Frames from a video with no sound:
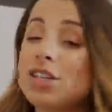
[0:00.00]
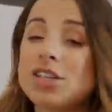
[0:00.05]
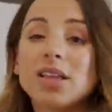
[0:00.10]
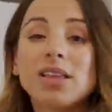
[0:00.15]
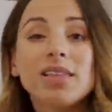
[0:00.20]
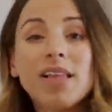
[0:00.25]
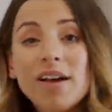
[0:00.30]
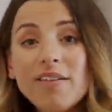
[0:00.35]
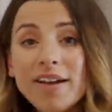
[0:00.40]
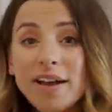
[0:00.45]
just
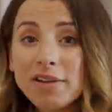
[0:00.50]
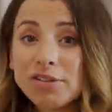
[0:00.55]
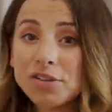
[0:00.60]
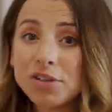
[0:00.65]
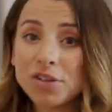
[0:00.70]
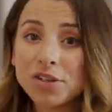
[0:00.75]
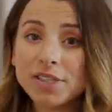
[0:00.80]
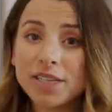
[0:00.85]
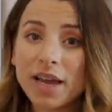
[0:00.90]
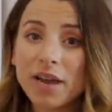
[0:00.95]
love how it
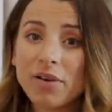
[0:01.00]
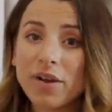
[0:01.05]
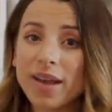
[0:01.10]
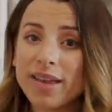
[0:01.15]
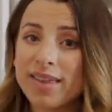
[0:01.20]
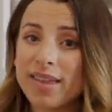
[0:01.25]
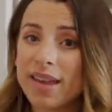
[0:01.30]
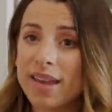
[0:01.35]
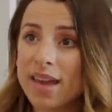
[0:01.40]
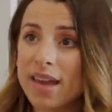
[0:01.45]
turned out. I
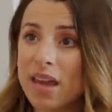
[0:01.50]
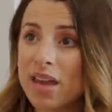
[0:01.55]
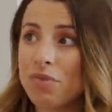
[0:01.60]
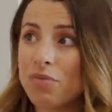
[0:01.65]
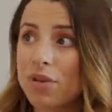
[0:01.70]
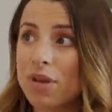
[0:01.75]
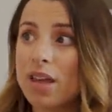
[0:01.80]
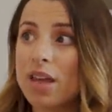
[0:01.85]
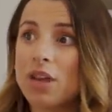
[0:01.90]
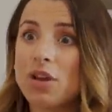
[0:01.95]
think it
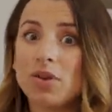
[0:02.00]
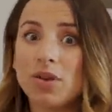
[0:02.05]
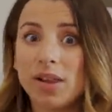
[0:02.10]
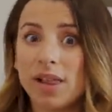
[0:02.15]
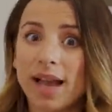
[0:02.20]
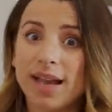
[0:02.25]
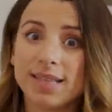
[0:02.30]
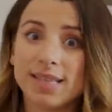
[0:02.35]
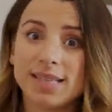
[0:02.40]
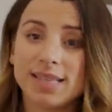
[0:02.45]
really
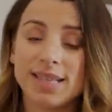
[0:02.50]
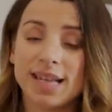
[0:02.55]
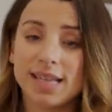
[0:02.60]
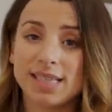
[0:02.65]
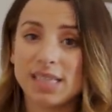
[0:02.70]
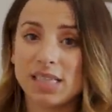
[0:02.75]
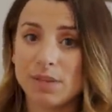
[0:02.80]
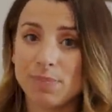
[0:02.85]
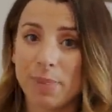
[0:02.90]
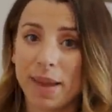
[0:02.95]
utilizes
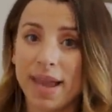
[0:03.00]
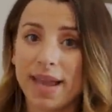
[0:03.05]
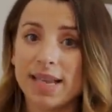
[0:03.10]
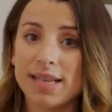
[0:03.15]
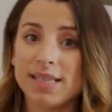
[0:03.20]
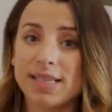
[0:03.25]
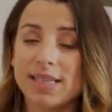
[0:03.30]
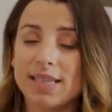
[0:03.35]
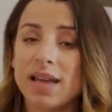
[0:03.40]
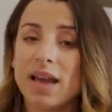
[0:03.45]
that
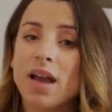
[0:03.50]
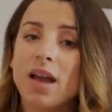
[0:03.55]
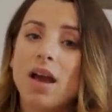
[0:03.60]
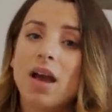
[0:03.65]
space